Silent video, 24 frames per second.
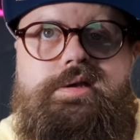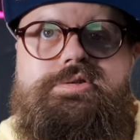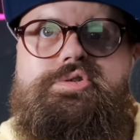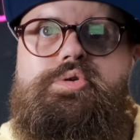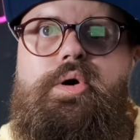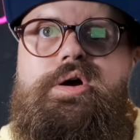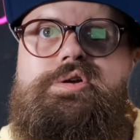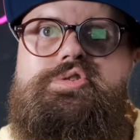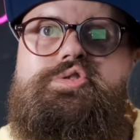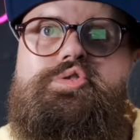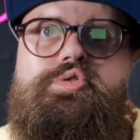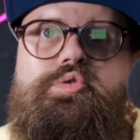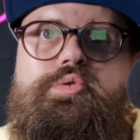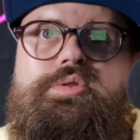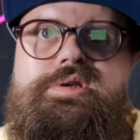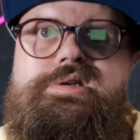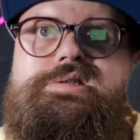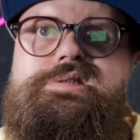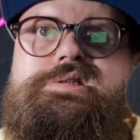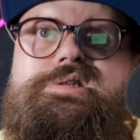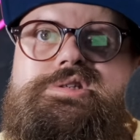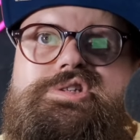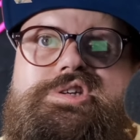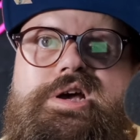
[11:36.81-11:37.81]
So I truly
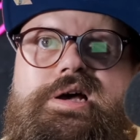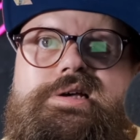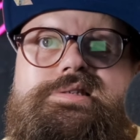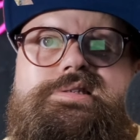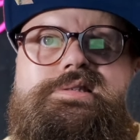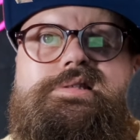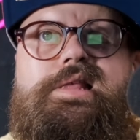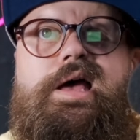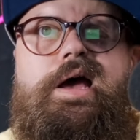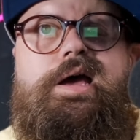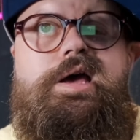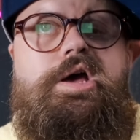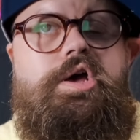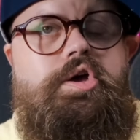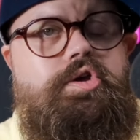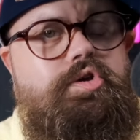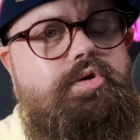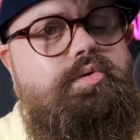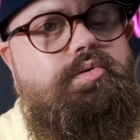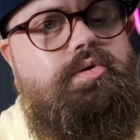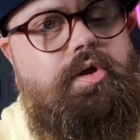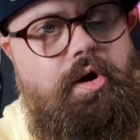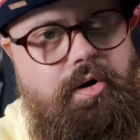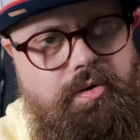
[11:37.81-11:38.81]
suggest that you
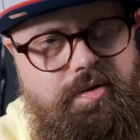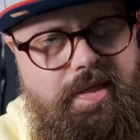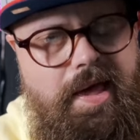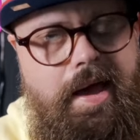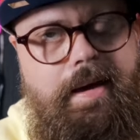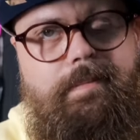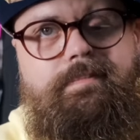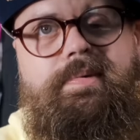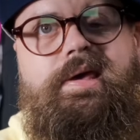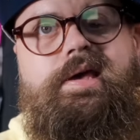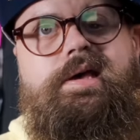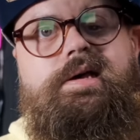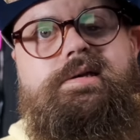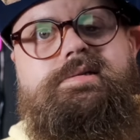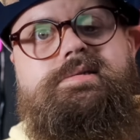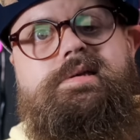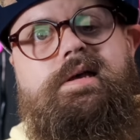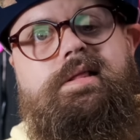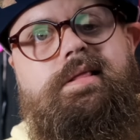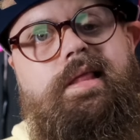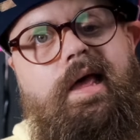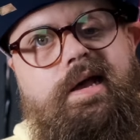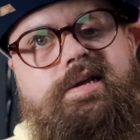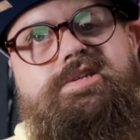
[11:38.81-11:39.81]
learn that, because
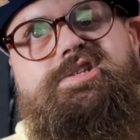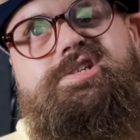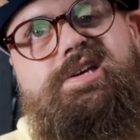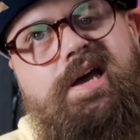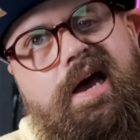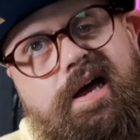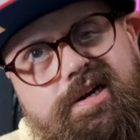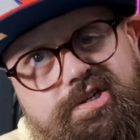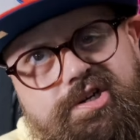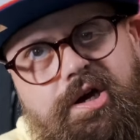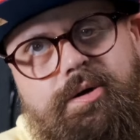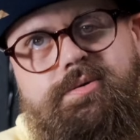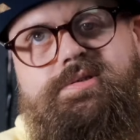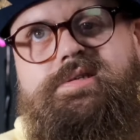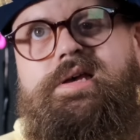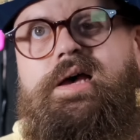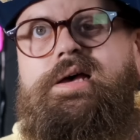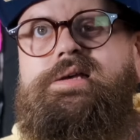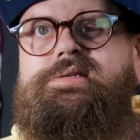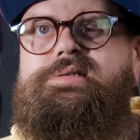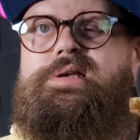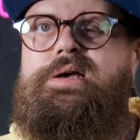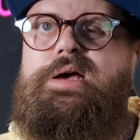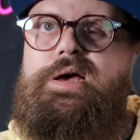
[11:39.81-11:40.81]
like G I Joe
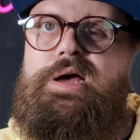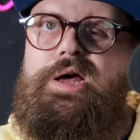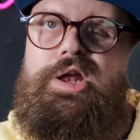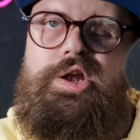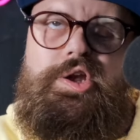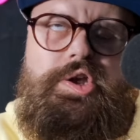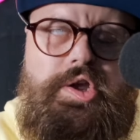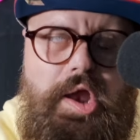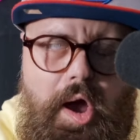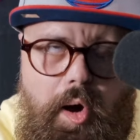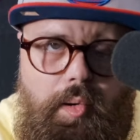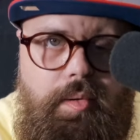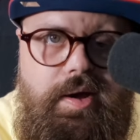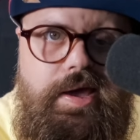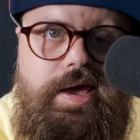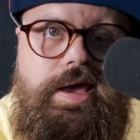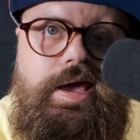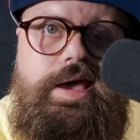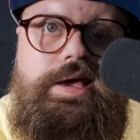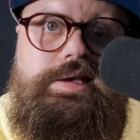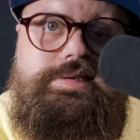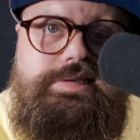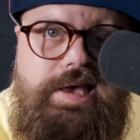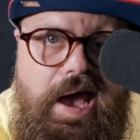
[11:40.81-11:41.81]
says, knowing
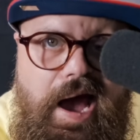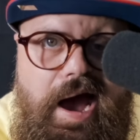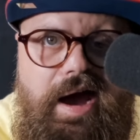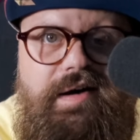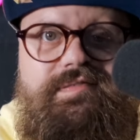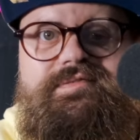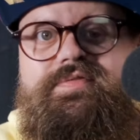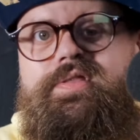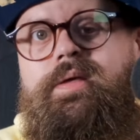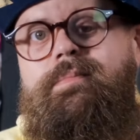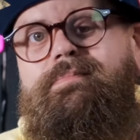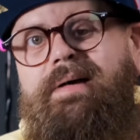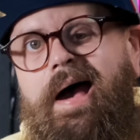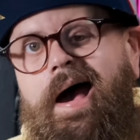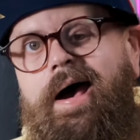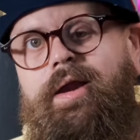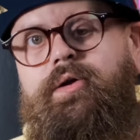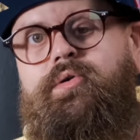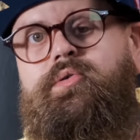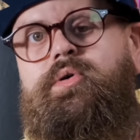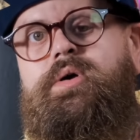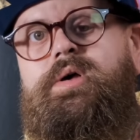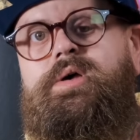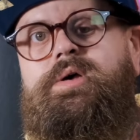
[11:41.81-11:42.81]
is half the
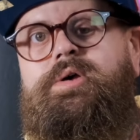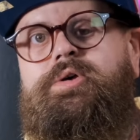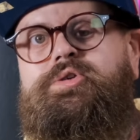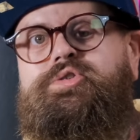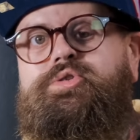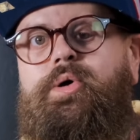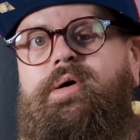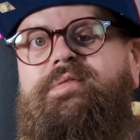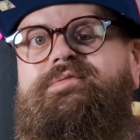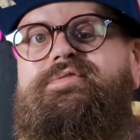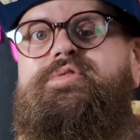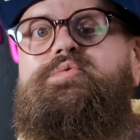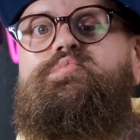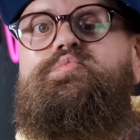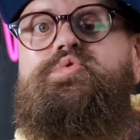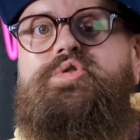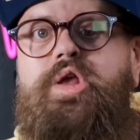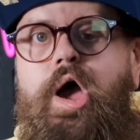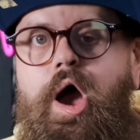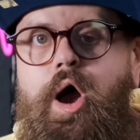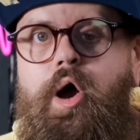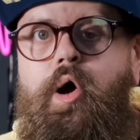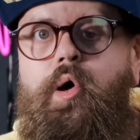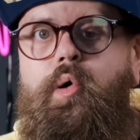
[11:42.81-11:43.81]
battle. So if you
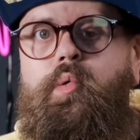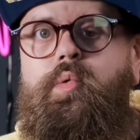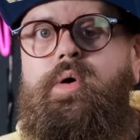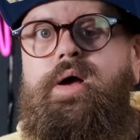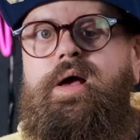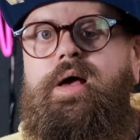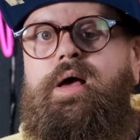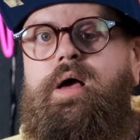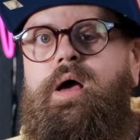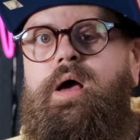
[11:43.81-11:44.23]
know